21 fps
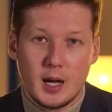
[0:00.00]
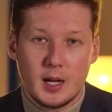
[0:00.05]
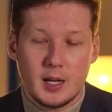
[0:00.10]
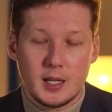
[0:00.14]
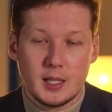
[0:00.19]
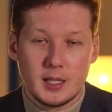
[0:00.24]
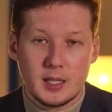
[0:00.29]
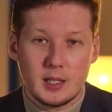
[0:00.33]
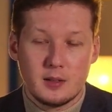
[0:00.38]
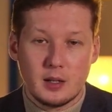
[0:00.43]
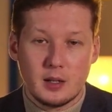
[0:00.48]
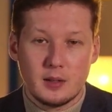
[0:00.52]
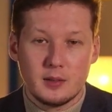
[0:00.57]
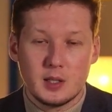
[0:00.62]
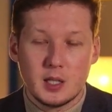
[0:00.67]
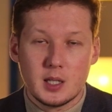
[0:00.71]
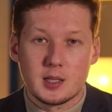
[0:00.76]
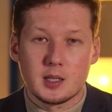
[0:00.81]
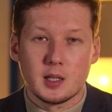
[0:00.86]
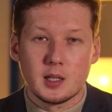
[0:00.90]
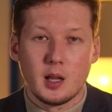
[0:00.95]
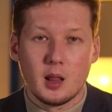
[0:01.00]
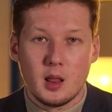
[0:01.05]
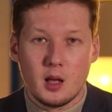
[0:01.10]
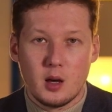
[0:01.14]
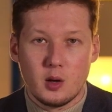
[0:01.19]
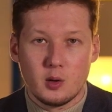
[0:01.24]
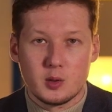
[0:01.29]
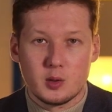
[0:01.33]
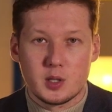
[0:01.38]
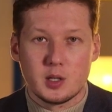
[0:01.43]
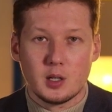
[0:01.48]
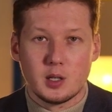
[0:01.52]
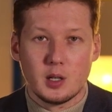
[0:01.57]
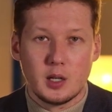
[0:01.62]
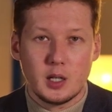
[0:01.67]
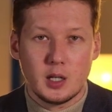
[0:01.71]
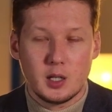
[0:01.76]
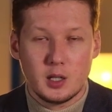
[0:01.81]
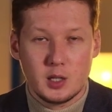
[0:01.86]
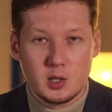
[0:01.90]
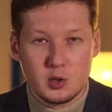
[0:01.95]
and this allows
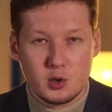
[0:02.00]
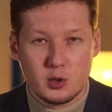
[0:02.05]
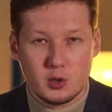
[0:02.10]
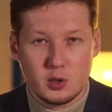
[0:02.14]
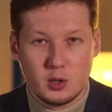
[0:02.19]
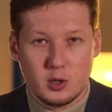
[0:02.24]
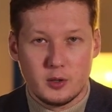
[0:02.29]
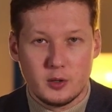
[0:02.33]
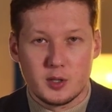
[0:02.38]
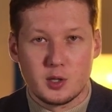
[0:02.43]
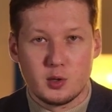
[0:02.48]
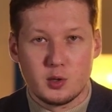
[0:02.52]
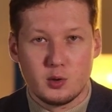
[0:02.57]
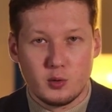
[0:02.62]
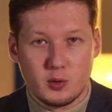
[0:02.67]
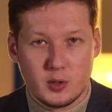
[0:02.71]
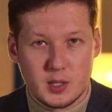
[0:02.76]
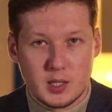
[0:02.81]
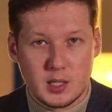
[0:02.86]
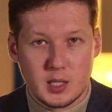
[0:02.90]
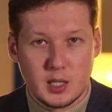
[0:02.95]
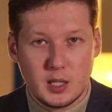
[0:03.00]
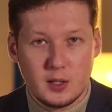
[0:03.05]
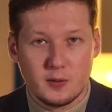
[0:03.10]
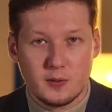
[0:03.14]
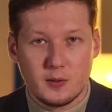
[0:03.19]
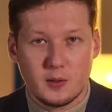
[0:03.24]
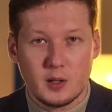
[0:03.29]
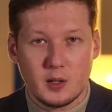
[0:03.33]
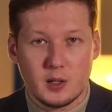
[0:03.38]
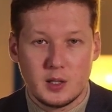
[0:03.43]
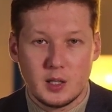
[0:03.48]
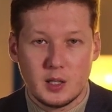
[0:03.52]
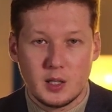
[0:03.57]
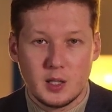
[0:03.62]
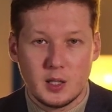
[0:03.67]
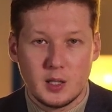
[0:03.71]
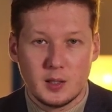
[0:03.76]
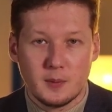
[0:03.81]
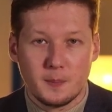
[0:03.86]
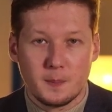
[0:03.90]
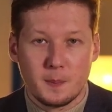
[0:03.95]
engineers to receive
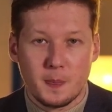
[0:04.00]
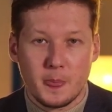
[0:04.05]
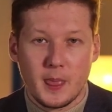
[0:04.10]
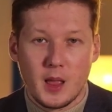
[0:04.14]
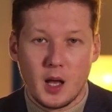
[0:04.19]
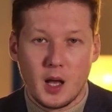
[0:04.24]
the